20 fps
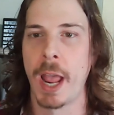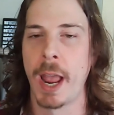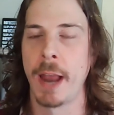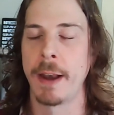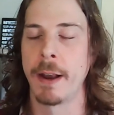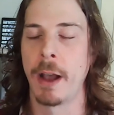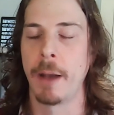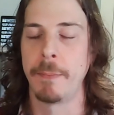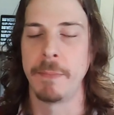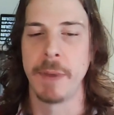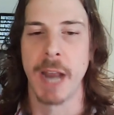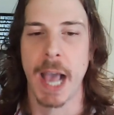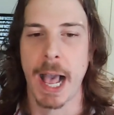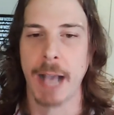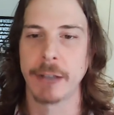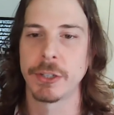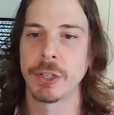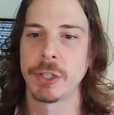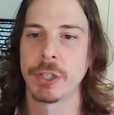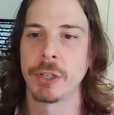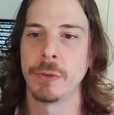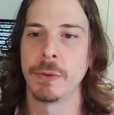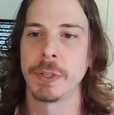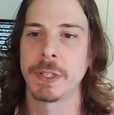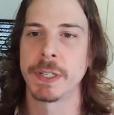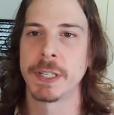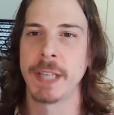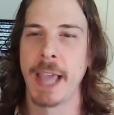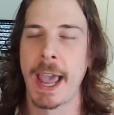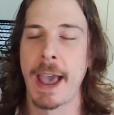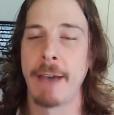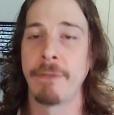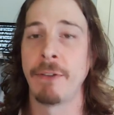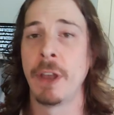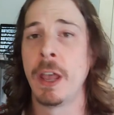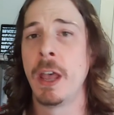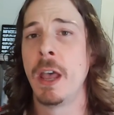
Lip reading: and obnoxious to his staff.